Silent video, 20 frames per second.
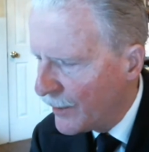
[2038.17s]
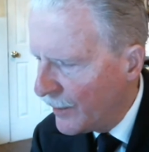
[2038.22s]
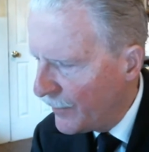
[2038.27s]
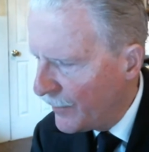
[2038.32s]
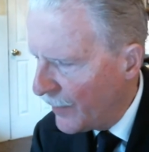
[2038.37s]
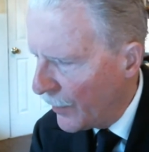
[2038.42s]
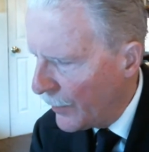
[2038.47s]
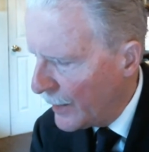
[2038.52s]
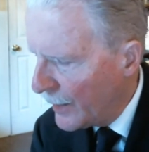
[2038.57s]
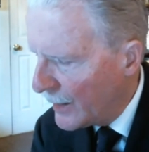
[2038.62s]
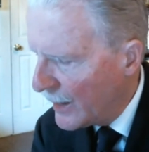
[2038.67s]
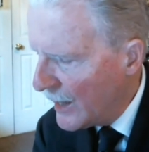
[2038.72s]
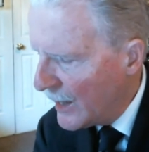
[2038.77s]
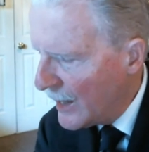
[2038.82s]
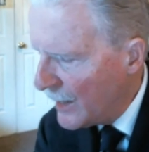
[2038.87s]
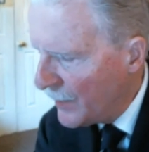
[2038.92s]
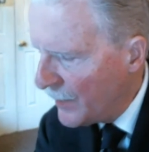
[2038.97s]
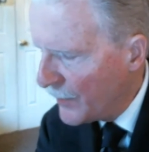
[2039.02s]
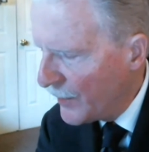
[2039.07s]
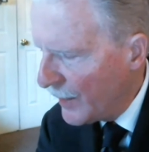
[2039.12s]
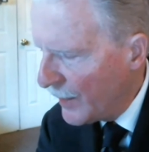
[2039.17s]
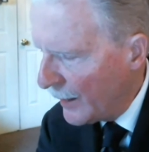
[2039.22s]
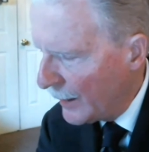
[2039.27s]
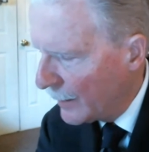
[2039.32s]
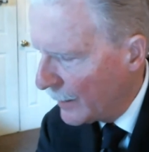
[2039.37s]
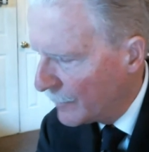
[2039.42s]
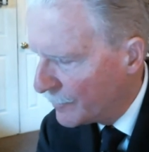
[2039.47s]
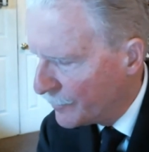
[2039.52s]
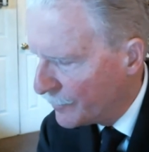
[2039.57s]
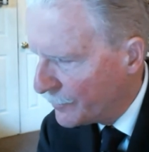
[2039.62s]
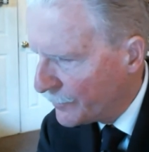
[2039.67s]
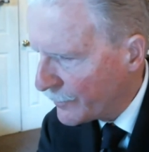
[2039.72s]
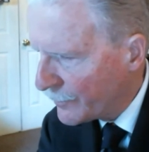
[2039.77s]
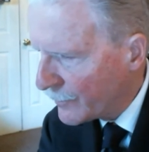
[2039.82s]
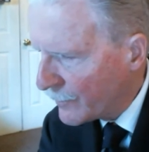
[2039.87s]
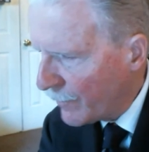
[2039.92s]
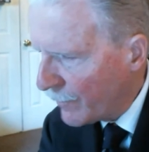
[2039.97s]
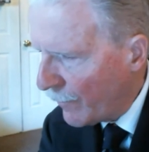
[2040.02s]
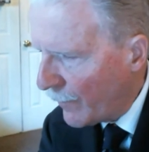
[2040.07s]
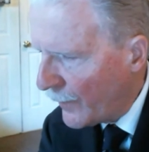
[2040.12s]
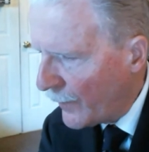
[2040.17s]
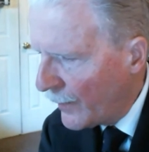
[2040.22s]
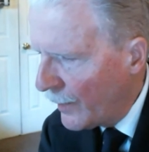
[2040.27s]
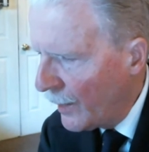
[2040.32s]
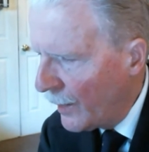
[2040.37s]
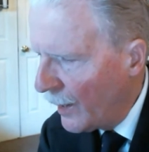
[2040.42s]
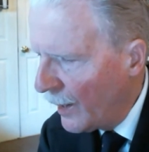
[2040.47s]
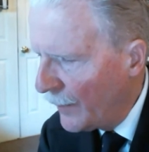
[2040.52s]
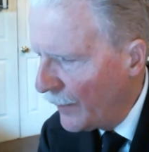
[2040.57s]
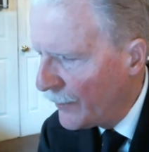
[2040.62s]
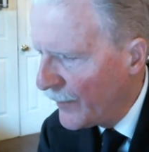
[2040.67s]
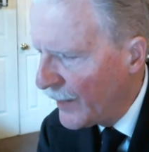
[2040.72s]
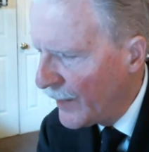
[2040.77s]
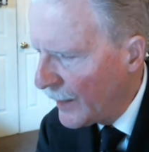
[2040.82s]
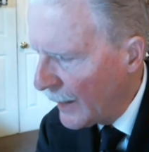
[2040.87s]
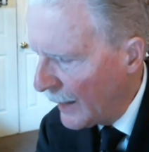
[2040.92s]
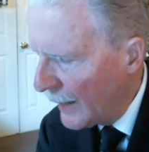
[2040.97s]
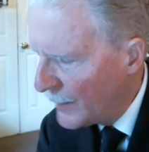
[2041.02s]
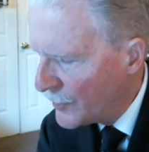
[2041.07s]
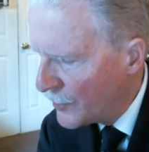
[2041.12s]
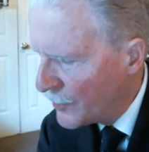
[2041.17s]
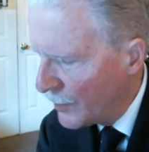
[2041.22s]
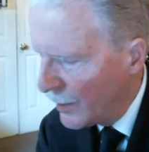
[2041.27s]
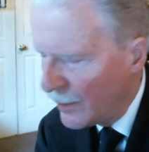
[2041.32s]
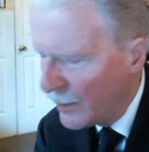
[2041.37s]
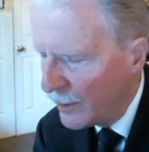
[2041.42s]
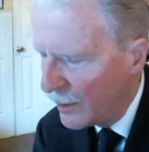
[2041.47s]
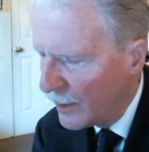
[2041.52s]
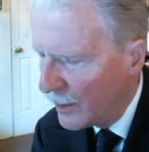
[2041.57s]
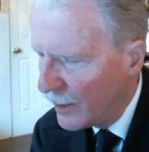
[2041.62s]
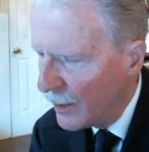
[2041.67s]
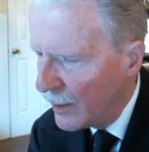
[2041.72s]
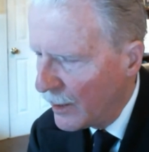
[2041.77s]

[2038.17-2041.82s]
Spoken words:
the very key thing that I should